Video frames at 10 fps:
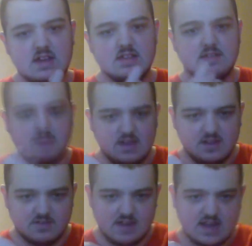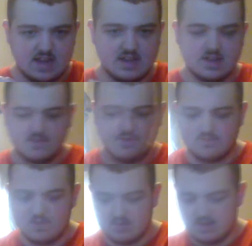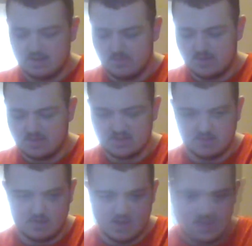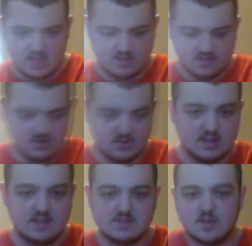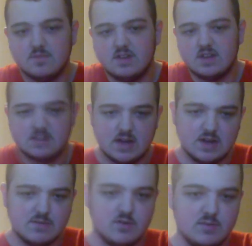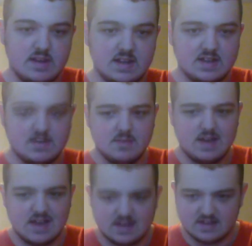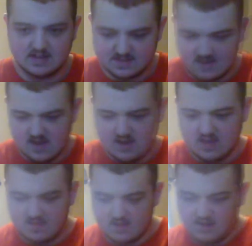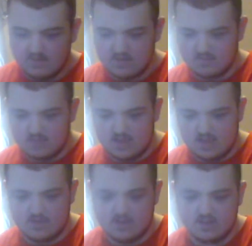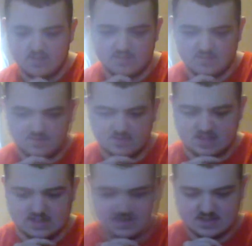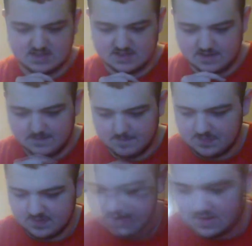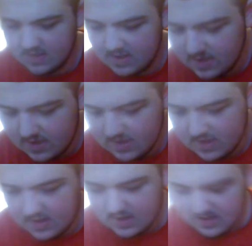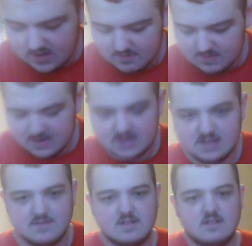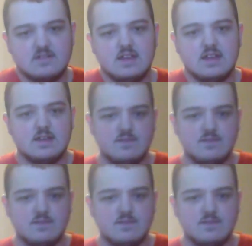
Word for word: to be creative with whatever videos they make, or at least hopefully inspire Voltwing to come back, because he said he wasn't making videos for a while, so I might as well give